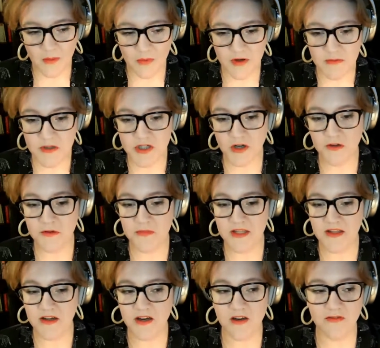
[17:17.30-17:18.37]
pretty much all the
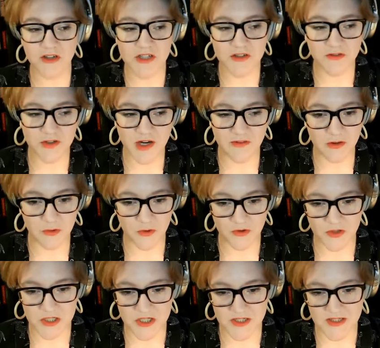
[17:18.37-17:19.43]
media coverage of travel
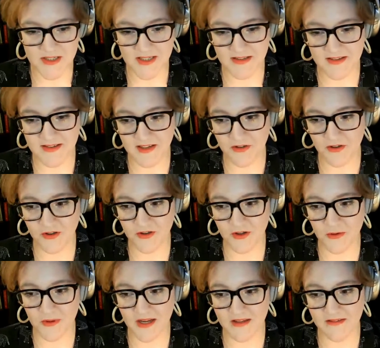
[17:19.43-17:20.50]
restrictions has centered
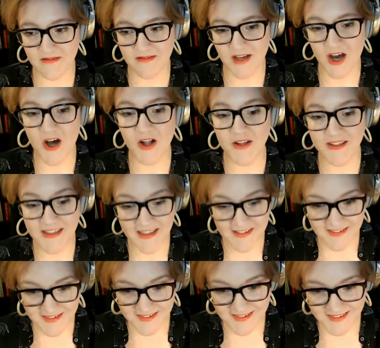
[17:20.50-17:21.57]
around
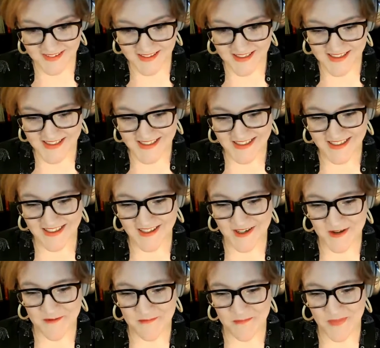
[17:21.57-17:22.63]
holidays.
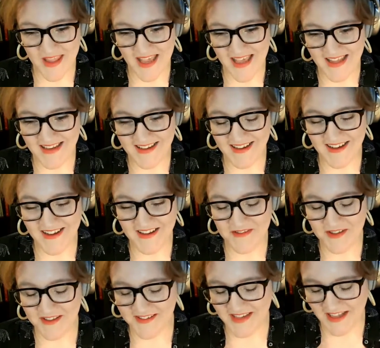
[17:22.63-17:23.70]
And
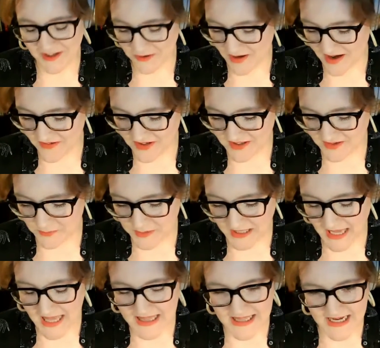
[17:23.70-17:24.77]
even the Telegraph had this
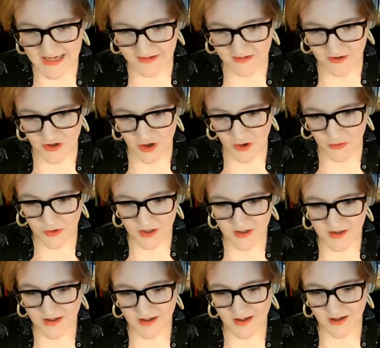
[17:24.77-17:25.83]
big headlines,
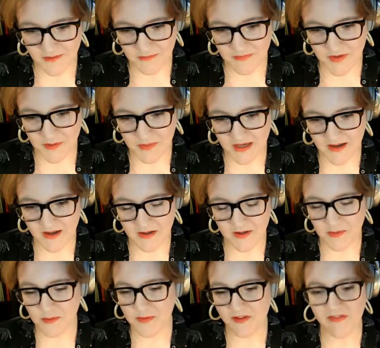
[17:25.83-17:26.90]
about how
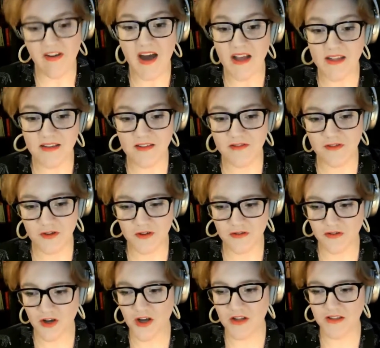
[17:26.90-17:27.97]
there would be fines for
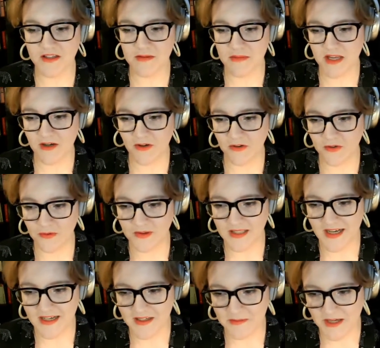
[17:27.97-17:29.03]
holiday makers who
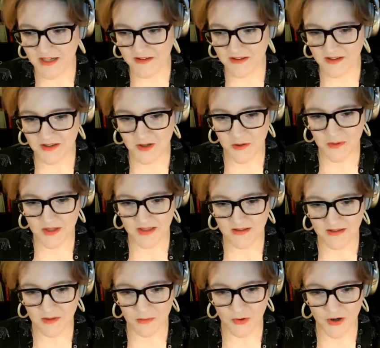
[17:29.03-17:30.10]
lied about
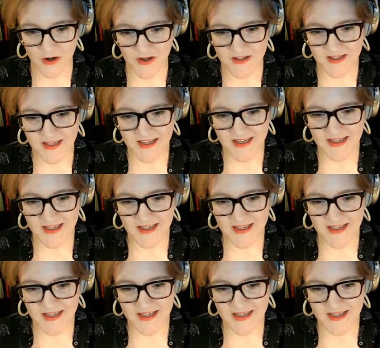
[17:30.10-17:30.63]
going abroad.